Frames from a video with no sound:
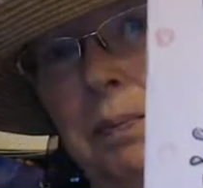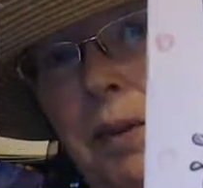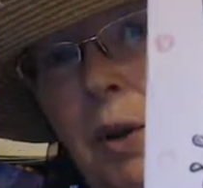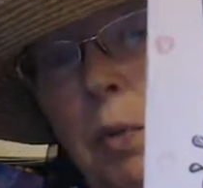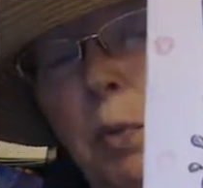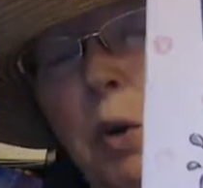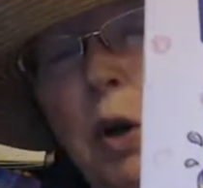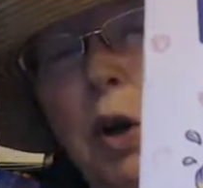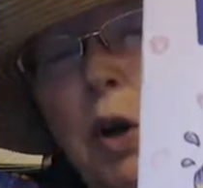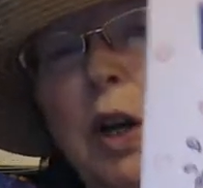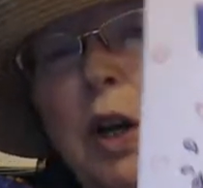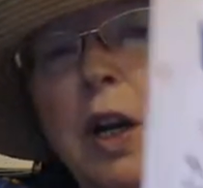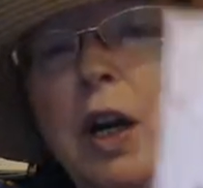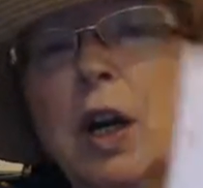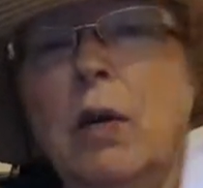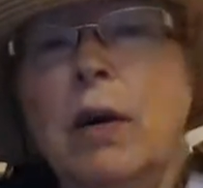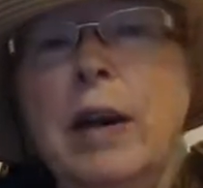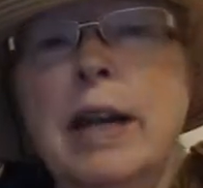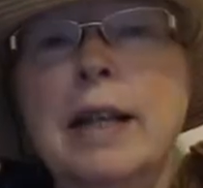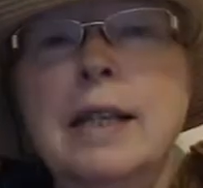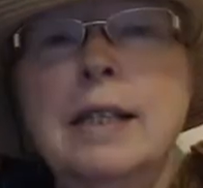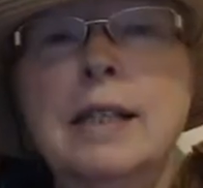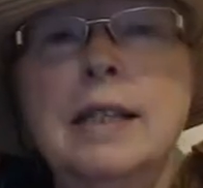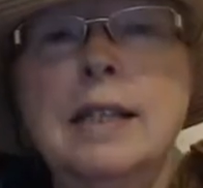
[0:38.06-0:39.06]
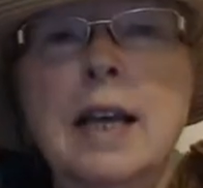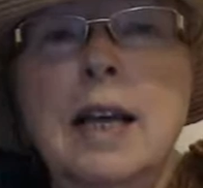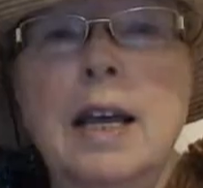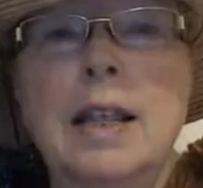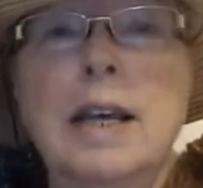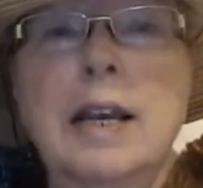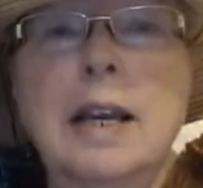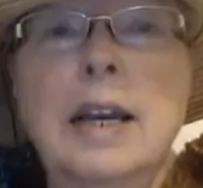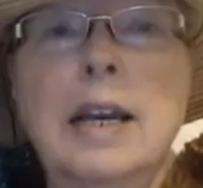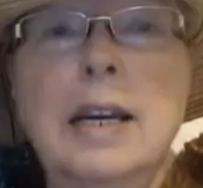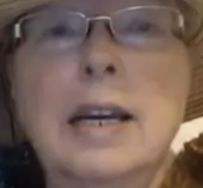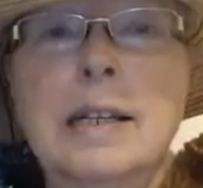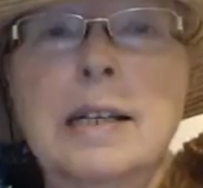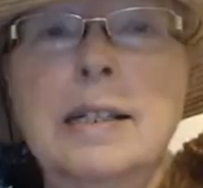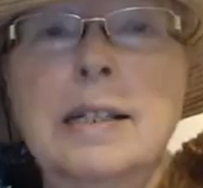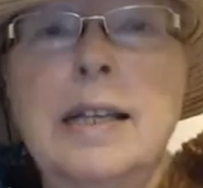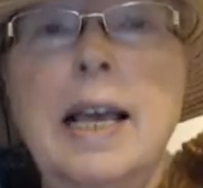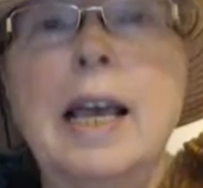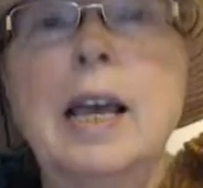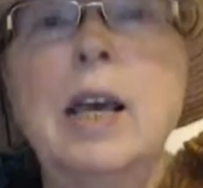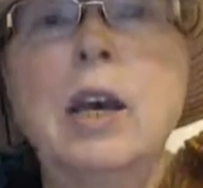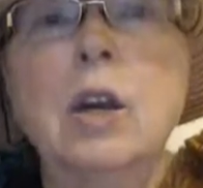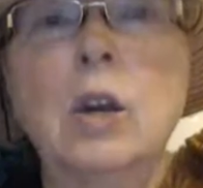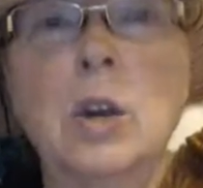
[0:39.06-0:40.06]
We're going to go ahead and say that it is
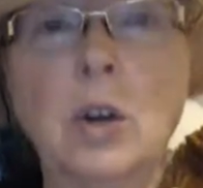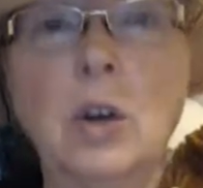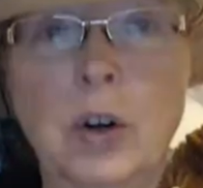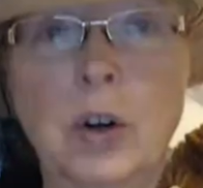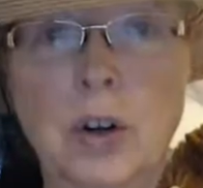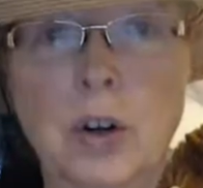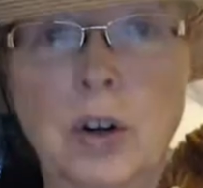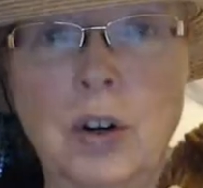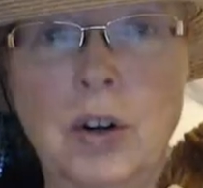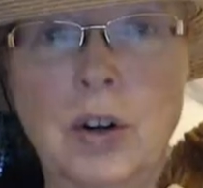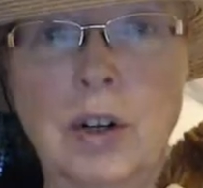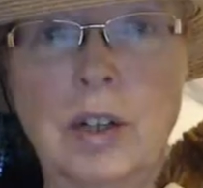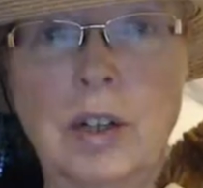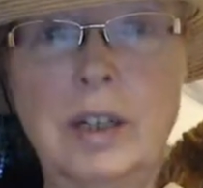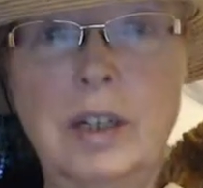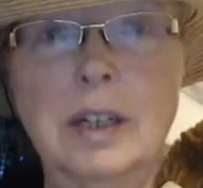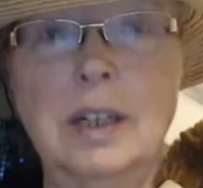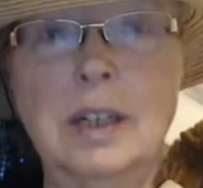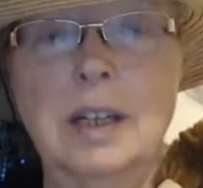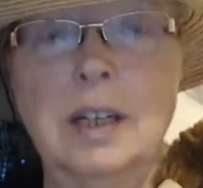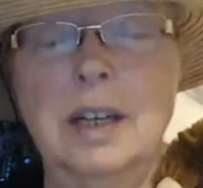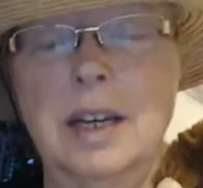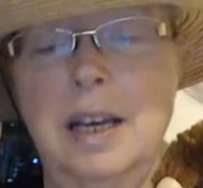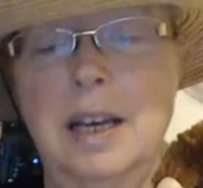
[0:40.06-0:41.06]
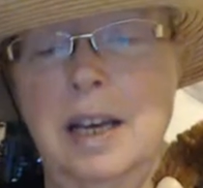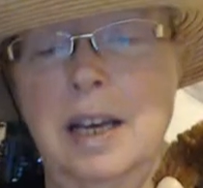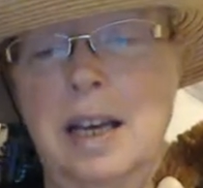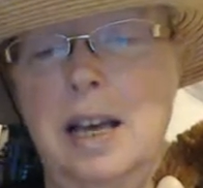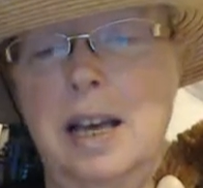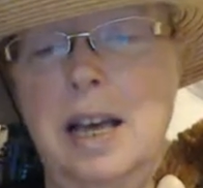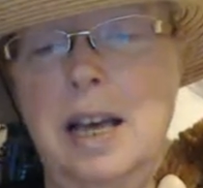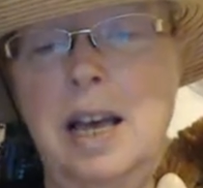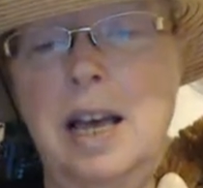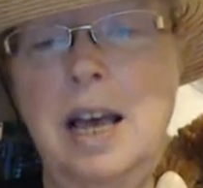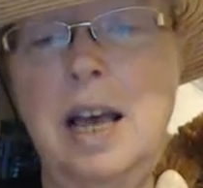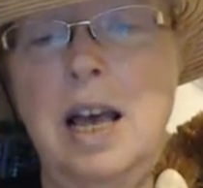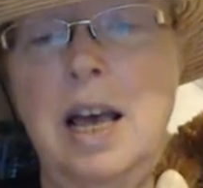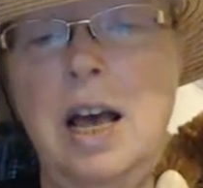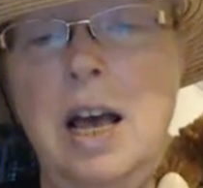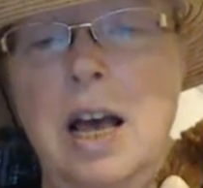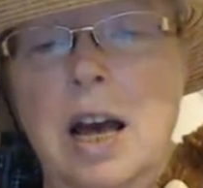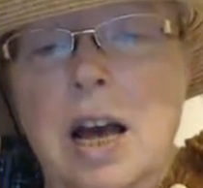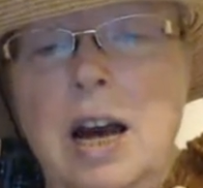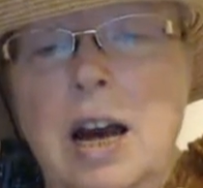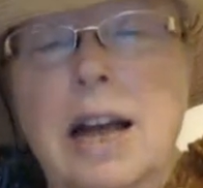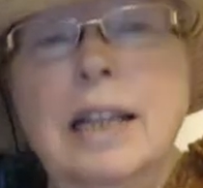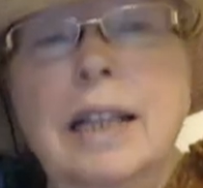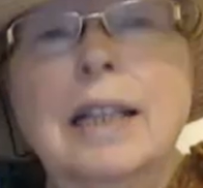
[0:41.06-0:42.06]
a girl.
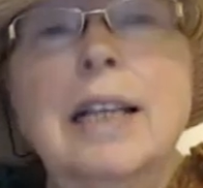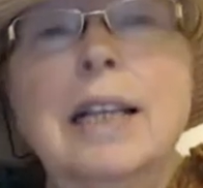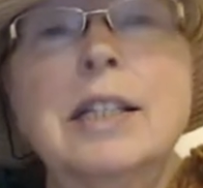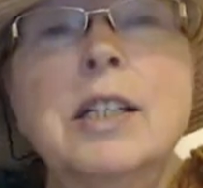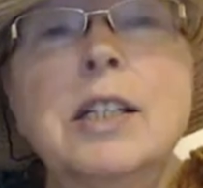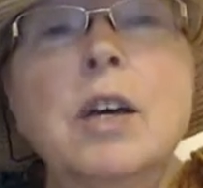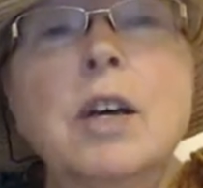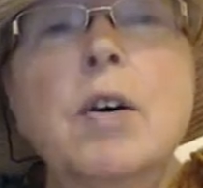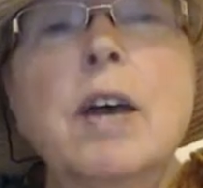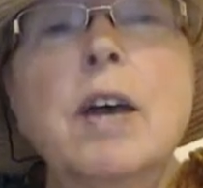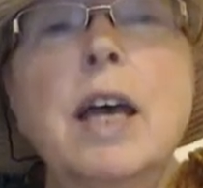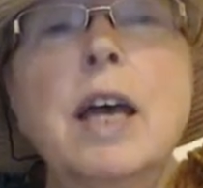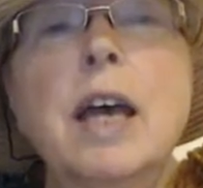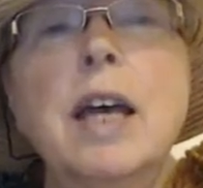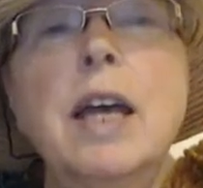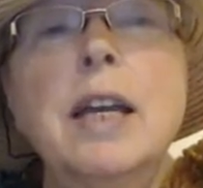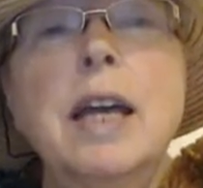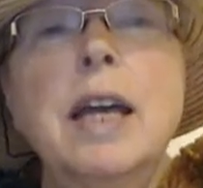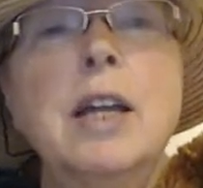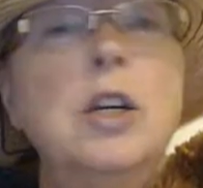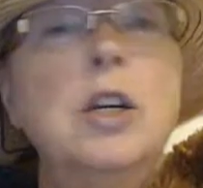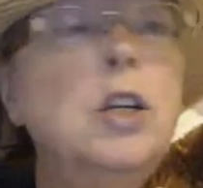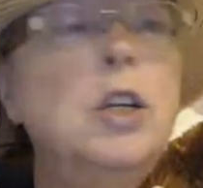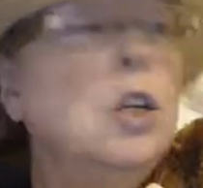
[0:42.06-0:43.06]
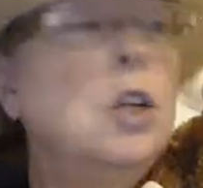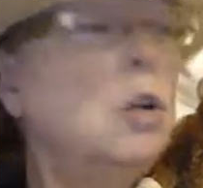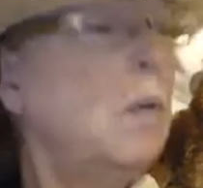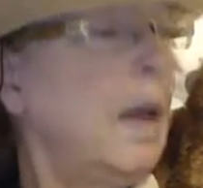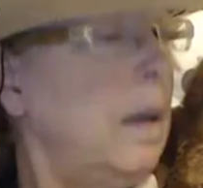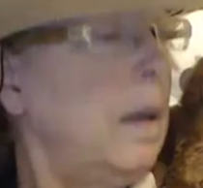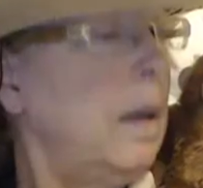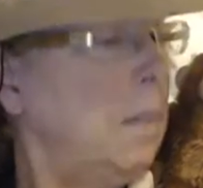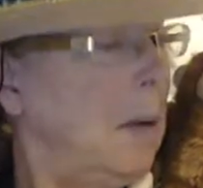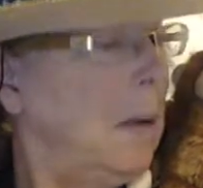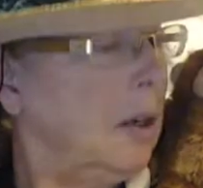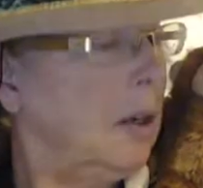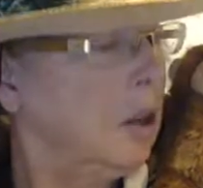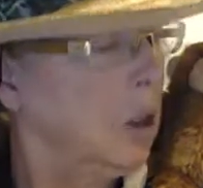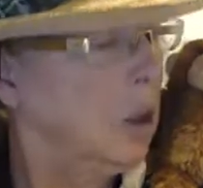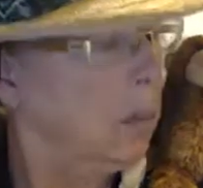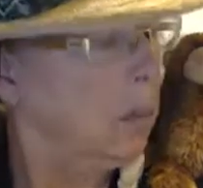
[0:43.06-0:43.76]
All right, let's go ahead and do a picture